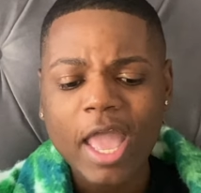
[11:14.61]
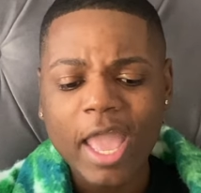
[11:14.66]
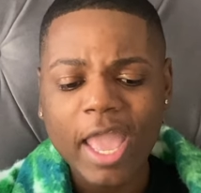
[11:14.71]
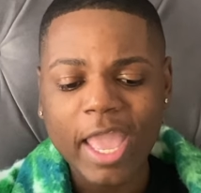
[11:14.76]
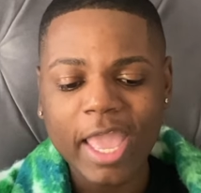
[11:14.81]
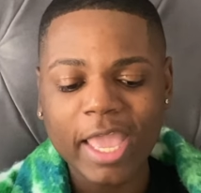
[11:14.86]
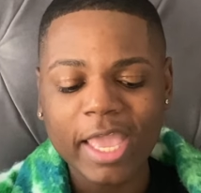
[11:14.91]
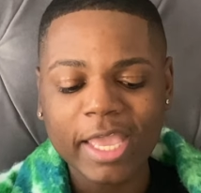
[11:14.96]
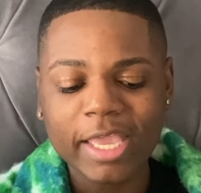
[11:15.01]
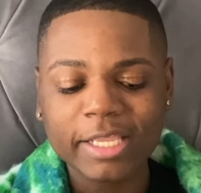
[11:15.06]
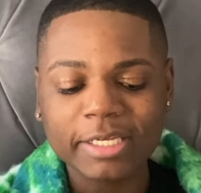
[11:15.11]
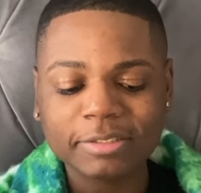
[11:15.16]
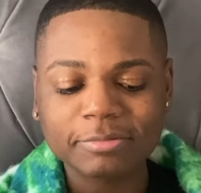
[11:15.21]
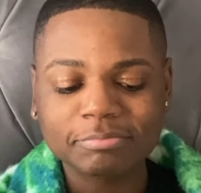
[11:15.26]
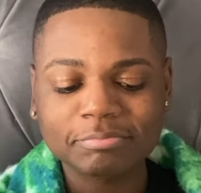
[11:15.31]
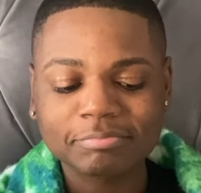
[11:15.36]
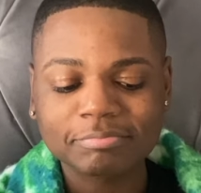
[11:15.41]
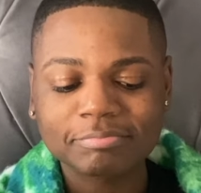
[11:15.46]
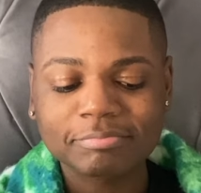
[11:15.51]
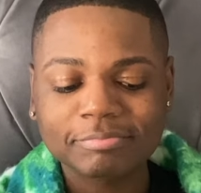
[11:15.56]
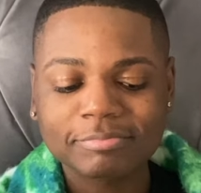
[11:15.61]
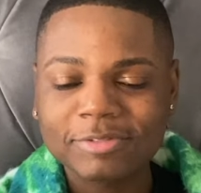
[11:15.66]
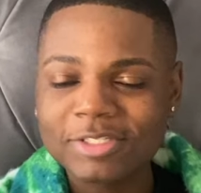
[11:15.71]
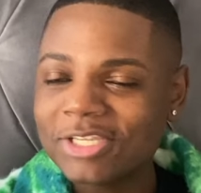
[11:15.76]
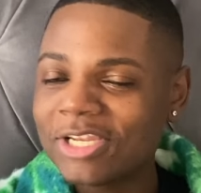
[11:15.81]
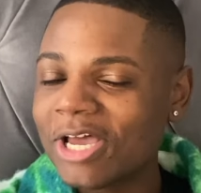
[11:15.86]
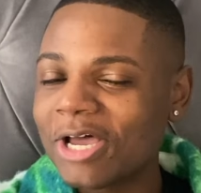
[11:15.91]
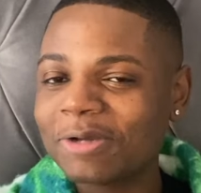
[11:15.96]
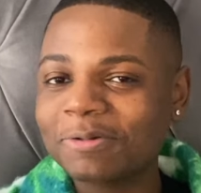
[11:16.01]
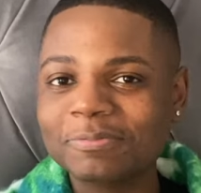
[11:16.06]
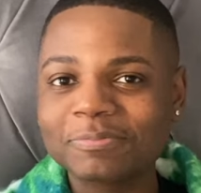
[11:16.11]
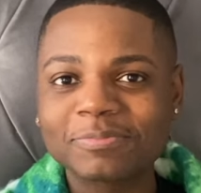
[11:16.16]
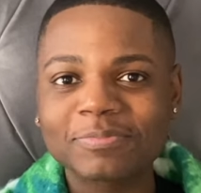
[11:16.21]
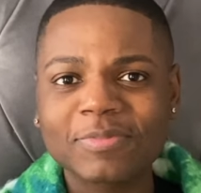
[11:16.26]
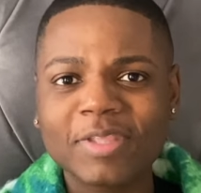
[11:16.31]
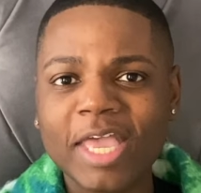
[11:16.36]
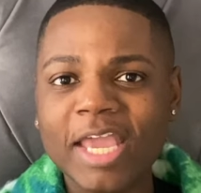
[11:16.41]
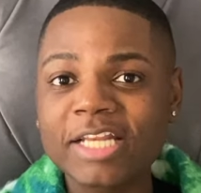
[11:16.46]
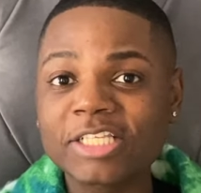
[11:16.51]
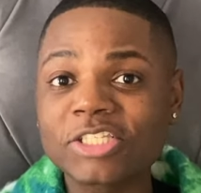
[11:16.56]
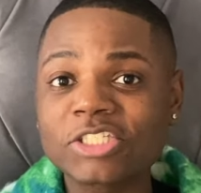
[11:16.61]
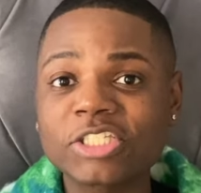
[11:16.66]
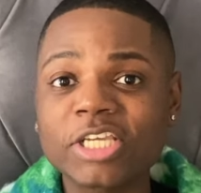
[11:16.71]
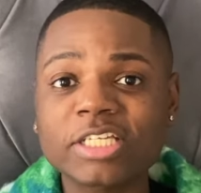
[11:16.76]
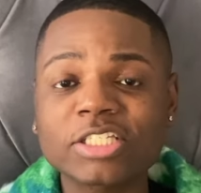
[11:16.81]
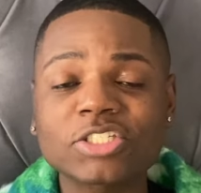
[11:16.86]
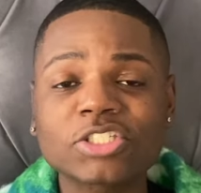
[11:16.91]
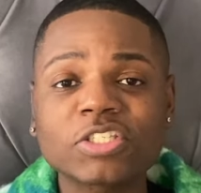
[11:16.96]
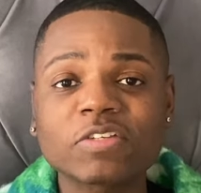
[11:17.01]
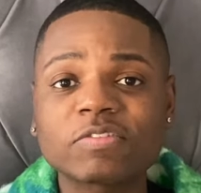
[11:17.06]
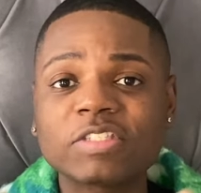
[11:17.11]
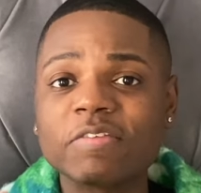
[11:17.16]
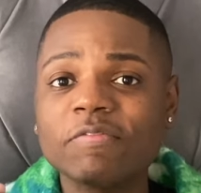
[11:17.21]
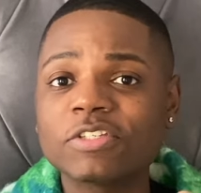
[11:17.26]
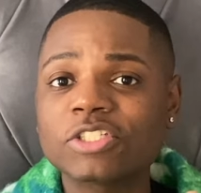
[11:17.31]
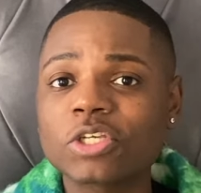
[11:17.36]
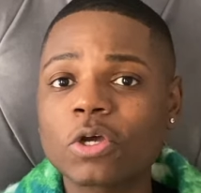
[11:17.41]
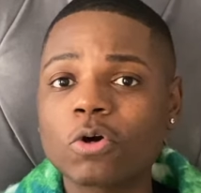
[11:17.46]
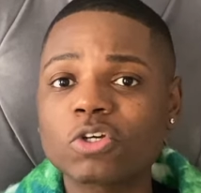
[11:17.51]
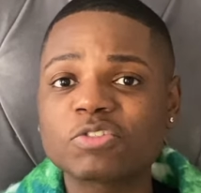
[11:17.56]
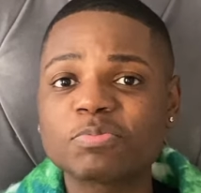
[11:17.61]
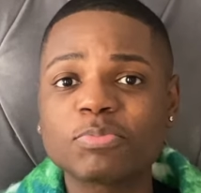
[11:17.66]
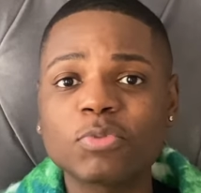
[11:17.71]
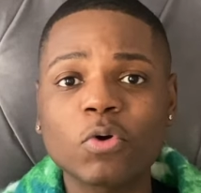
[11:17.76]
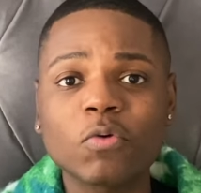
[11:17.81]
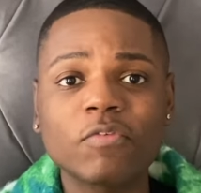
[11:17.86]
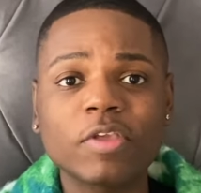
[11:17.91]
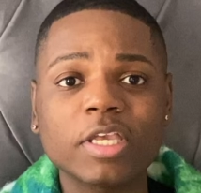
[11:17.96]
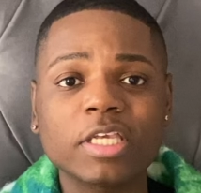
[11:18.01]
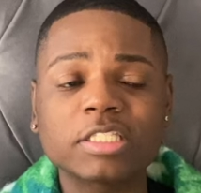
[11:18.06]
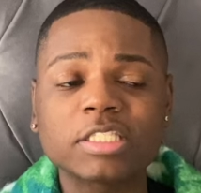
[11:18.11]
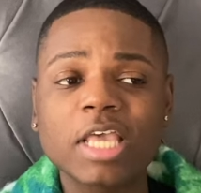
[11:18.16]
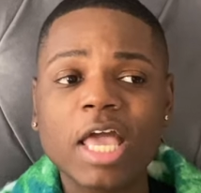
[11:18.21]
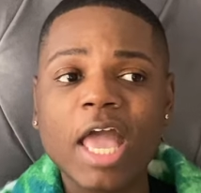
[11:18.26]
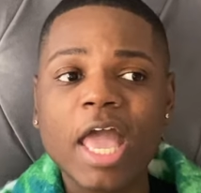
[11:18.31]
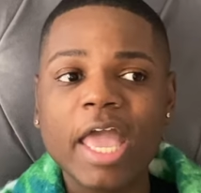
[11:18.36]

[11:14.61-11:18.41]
and you know, any suggestions of TV shows, movies,